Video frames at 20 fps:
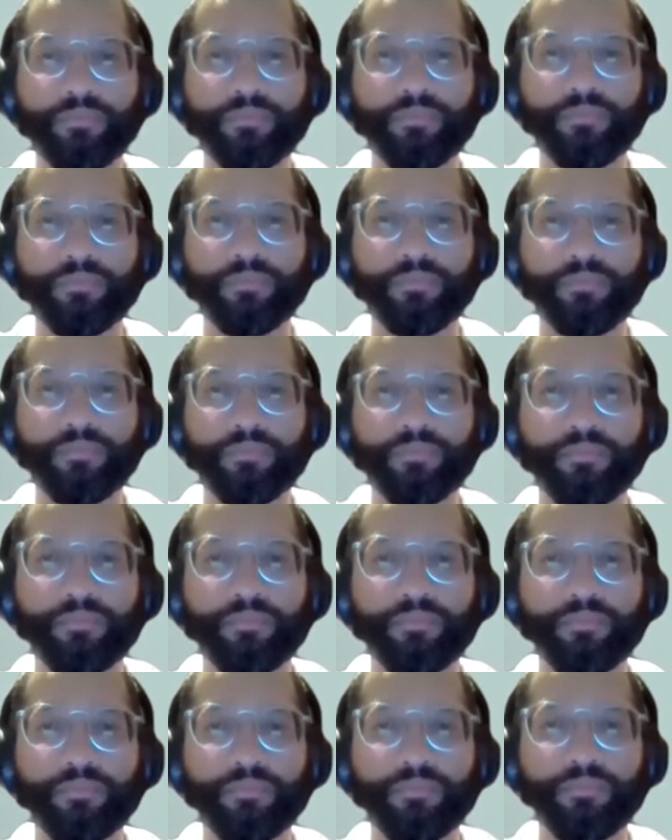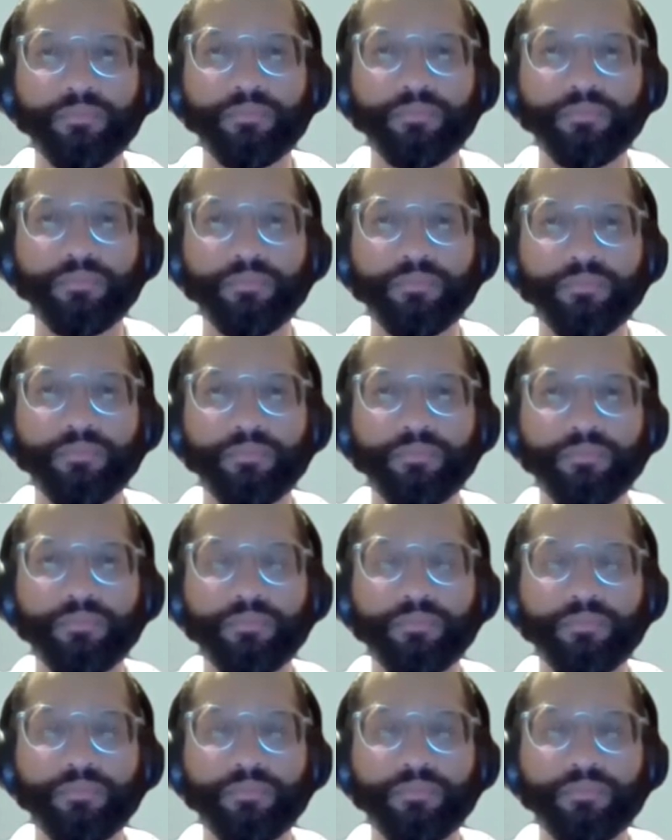
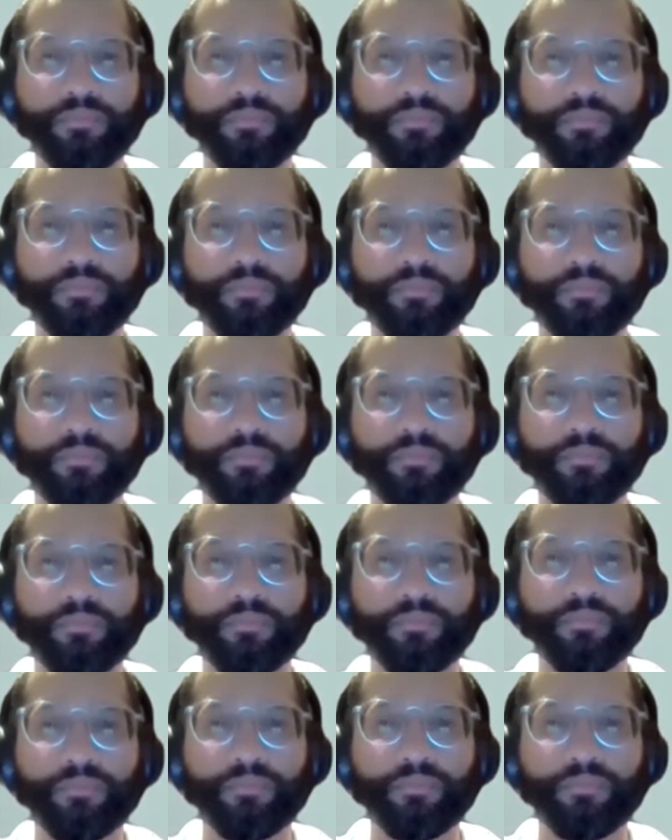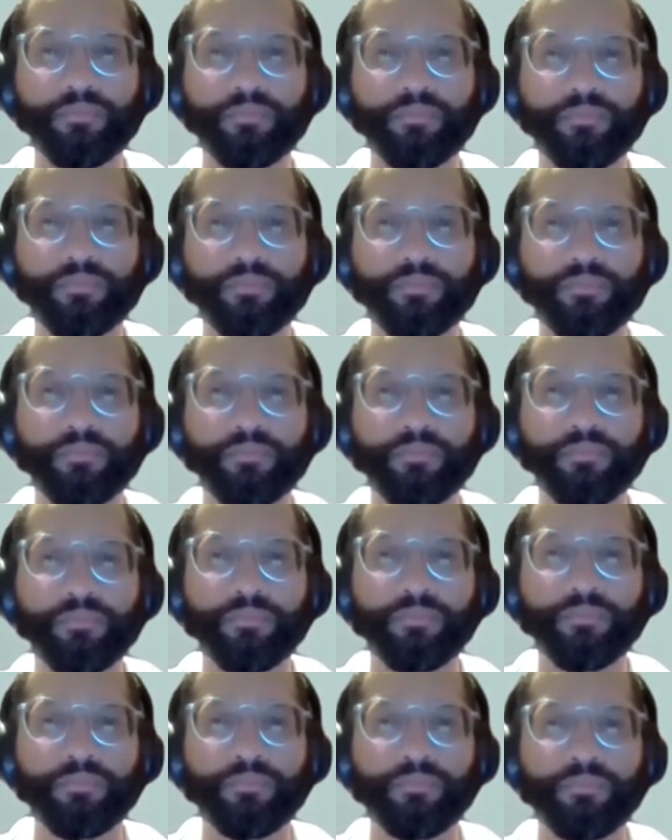
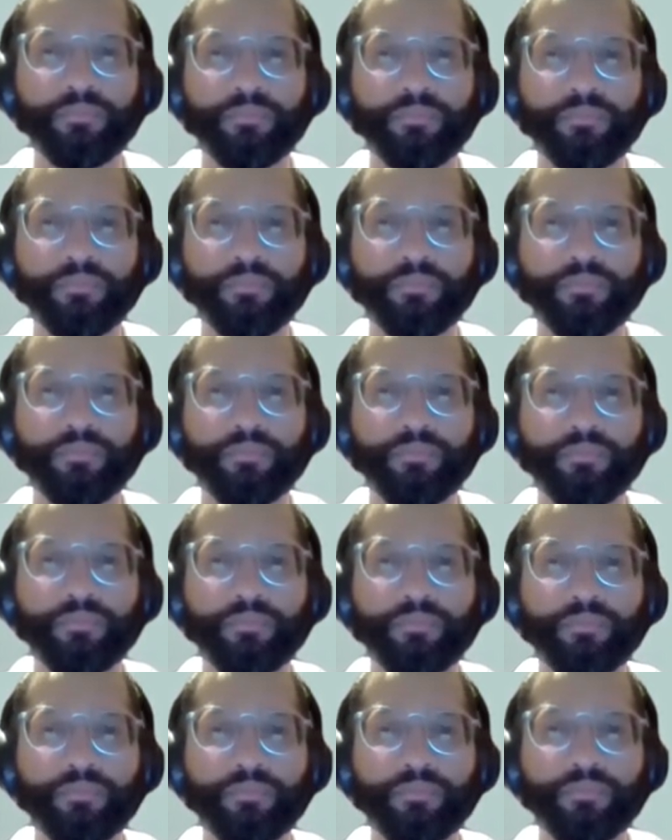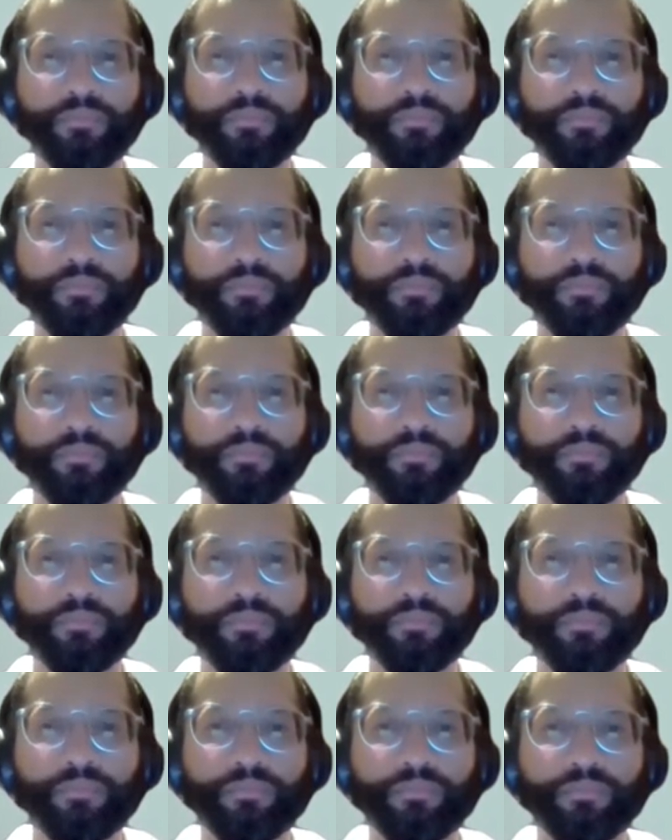
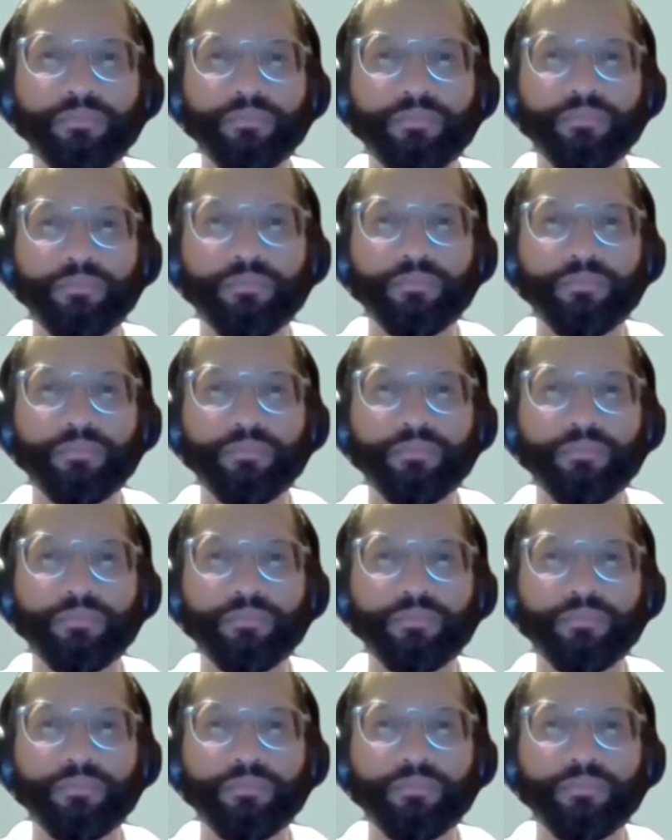[no speech]